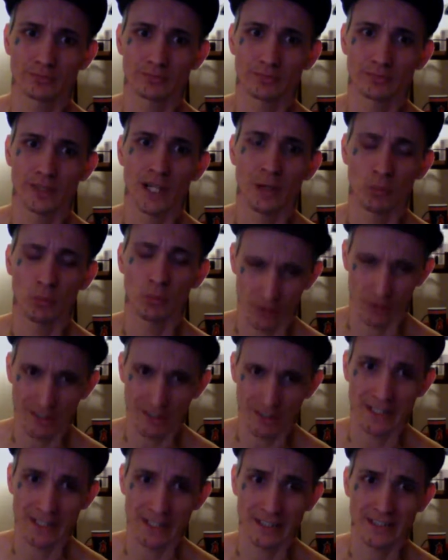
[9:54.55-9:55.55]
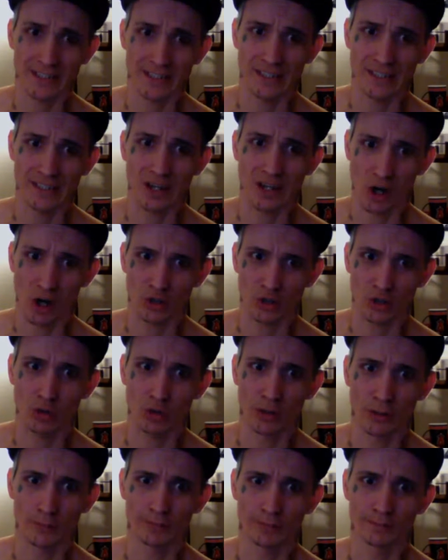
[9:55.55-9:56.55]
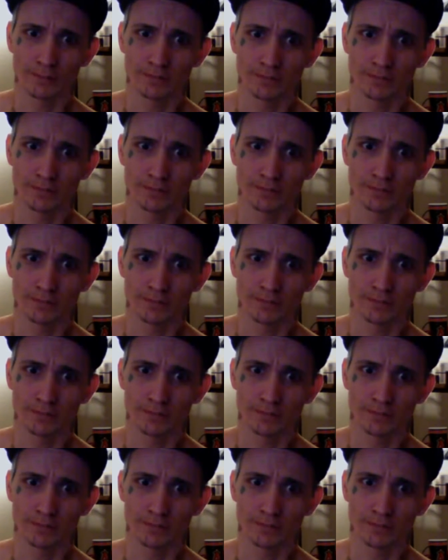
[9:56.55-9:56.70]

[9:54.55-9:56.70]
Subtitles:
And I will stand against it hardcore.